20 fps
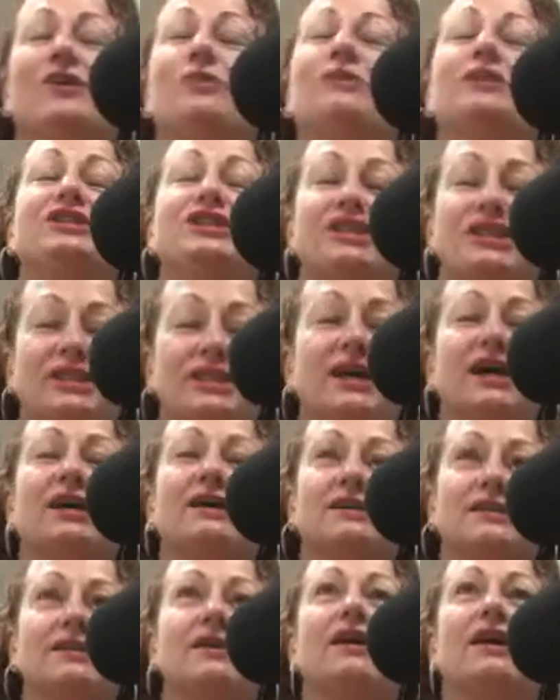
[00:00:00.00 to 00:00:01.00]
which she
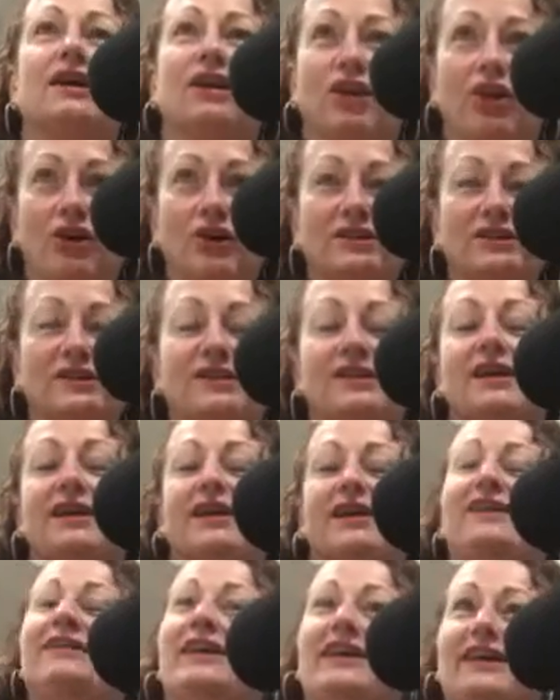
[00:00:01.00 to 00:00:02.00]
does lots,
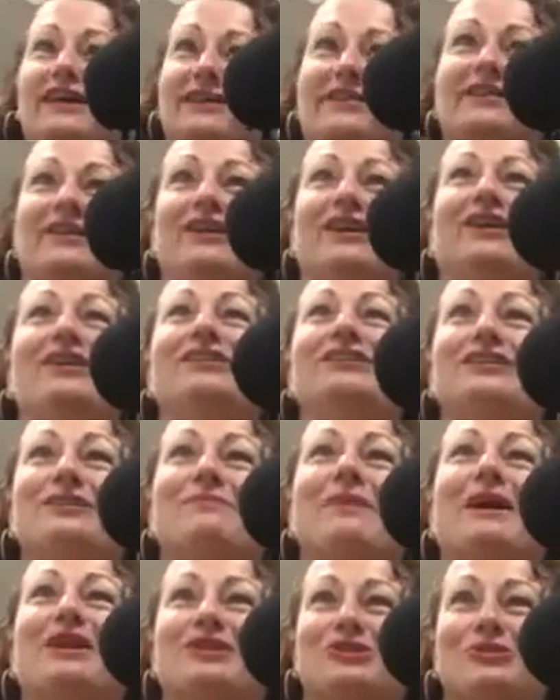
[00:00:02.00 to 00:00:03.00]
then, you know, she
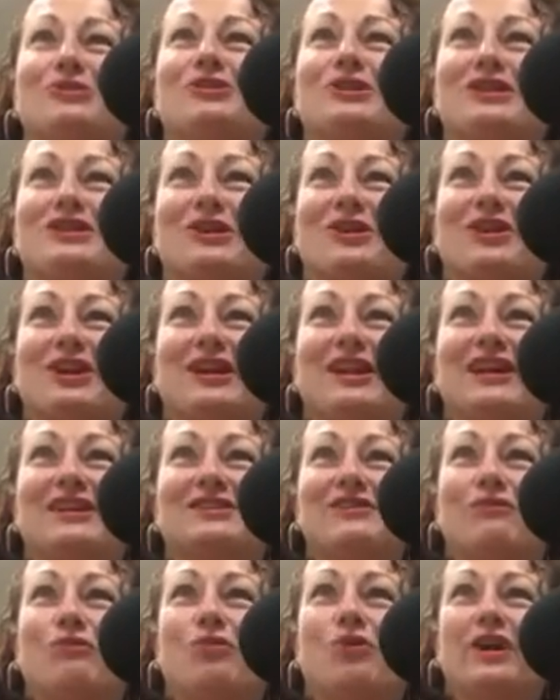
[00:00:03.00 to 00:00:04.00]
makes sure she's got a
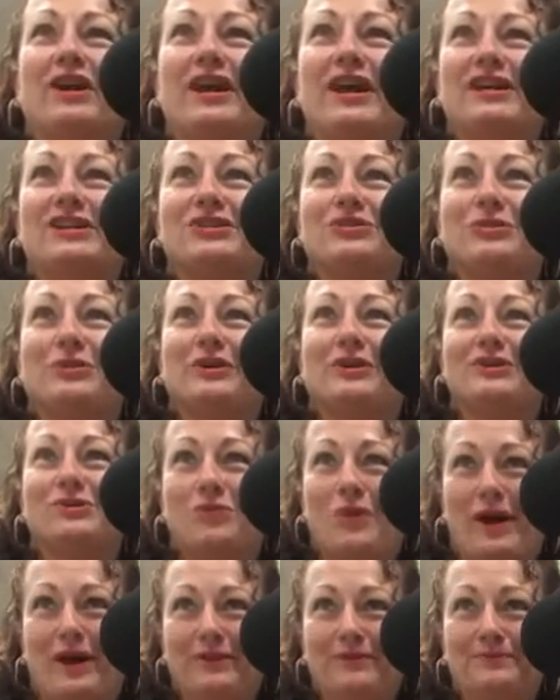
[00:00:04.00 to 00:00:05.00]
glass of water next to her as
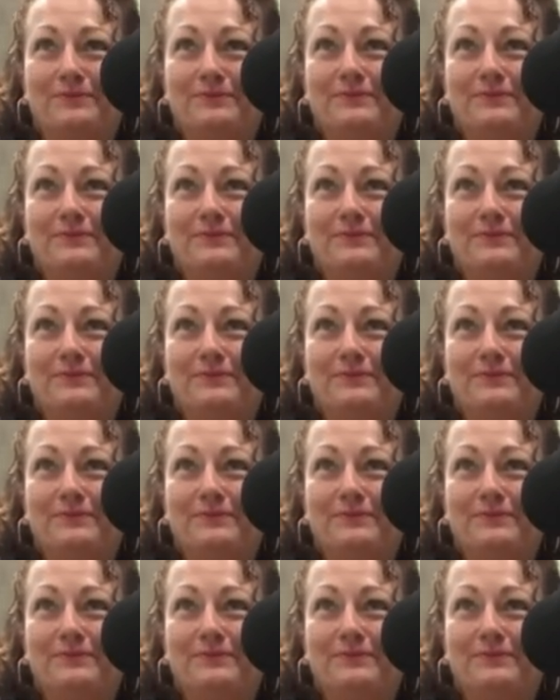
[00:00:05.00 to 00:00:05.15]
well.